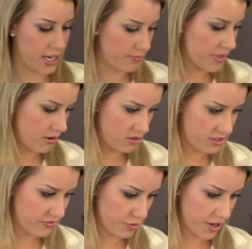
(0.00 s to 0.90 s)
that up. That
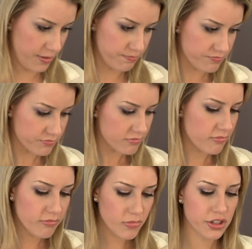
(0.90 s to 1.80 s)
was free.
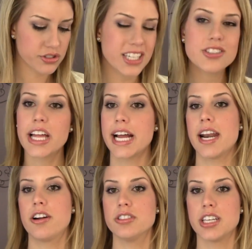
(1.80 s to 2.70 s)
So that's all I
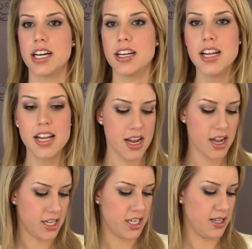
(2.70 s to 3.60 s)
got at Ulta.
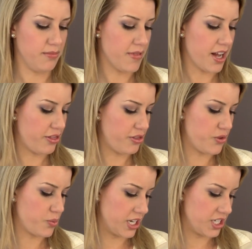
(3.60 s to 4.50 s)
Um, I
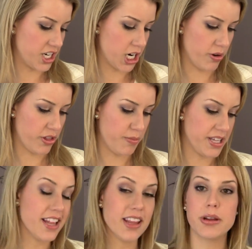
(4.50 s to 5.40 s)
just wanted to share it with you.
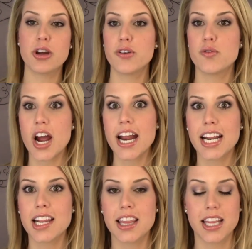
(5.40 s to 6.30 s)
But yeah, let me know if you've tried
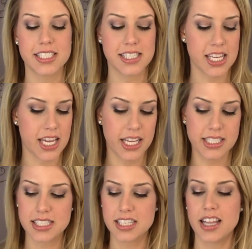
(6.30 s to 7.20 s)
any of these
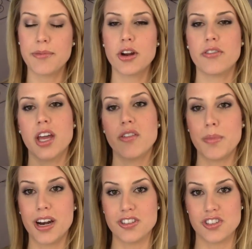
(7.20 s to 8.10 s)
things. Let me know if you have a
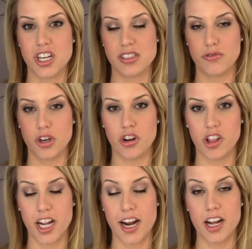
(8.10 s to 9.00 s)
better suggestion for
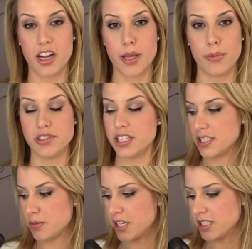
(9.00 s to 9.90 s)
curling iron. I'll keep using
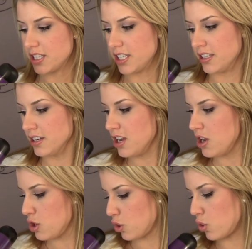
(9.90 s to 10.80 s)
this one until it
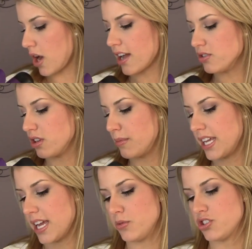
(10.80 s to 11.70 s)
crackles on me
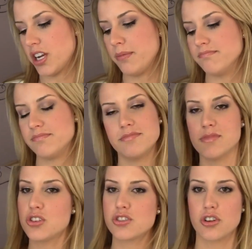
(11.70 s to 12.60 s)
again, which I'm
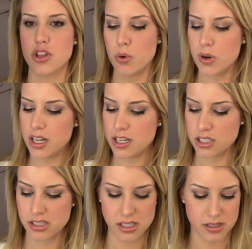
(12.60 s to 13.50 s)
sure that it will.
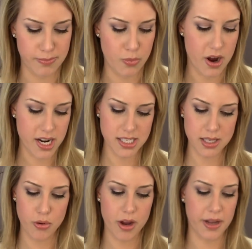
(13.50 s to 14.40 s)
Just what a
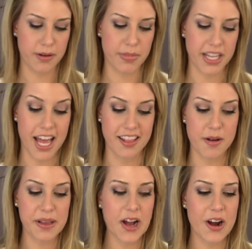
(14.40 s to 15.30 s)
disappointment. But yeah,
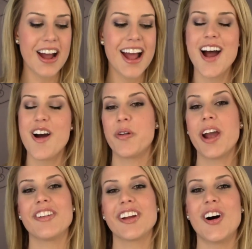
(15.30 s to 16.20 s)
let me know. Hope
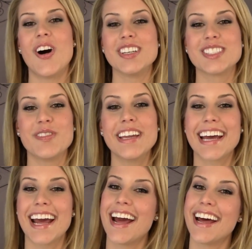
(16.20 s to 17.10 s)
you're having an awesome
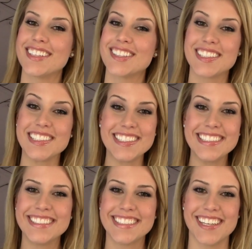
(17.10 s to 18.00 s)
week and I'll talk to you
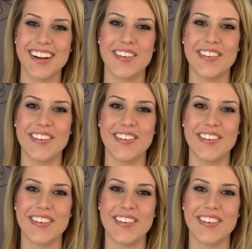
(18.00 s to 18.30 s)
soon. See you